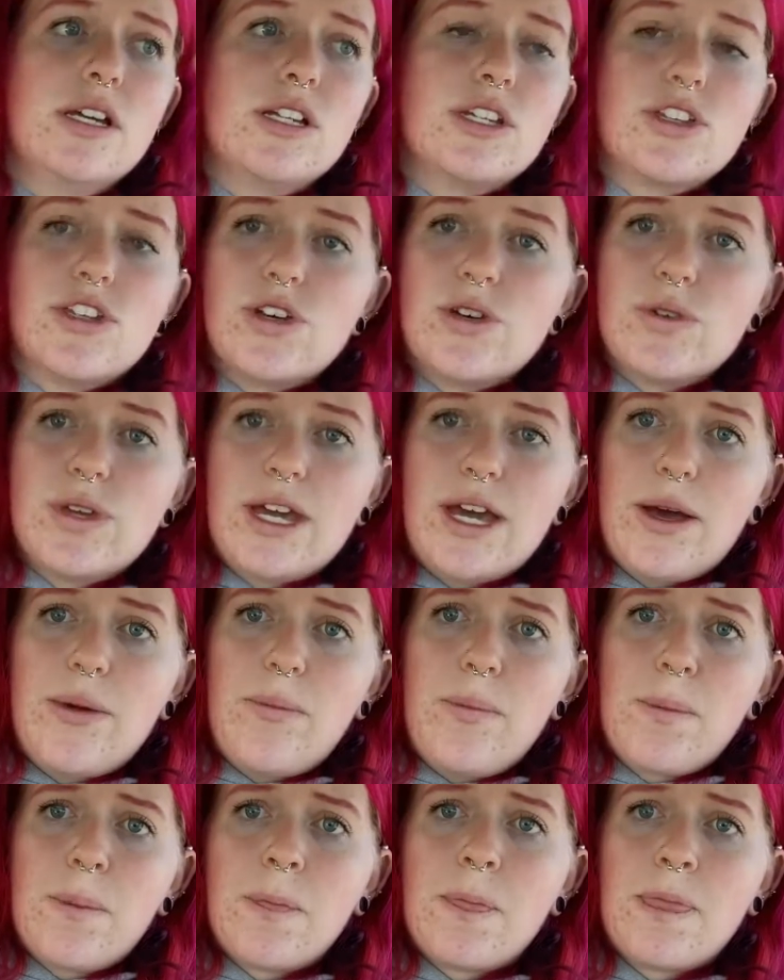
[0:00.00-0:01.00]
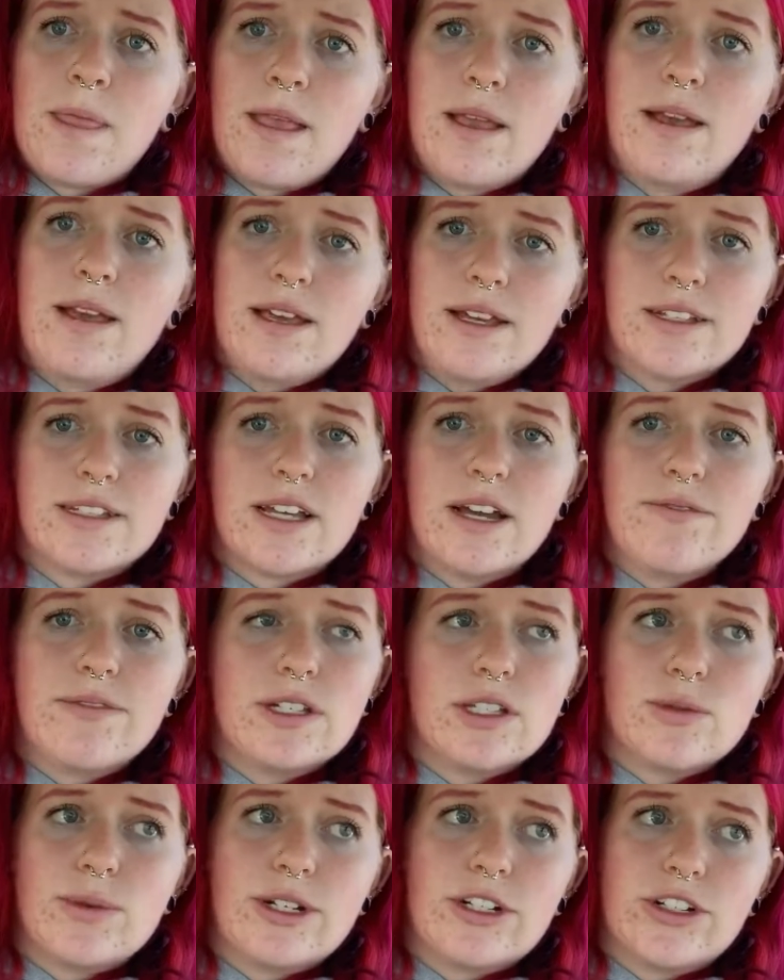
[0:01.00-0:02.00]
So yeah, it's comfy
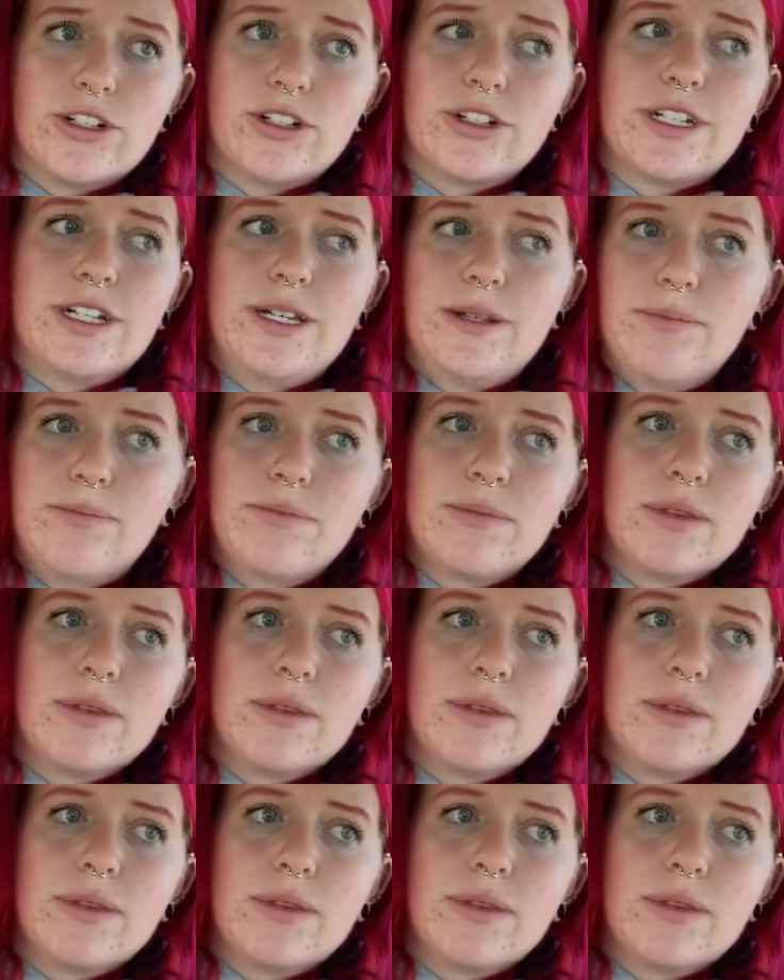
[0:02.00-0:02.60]
sweatshirt day.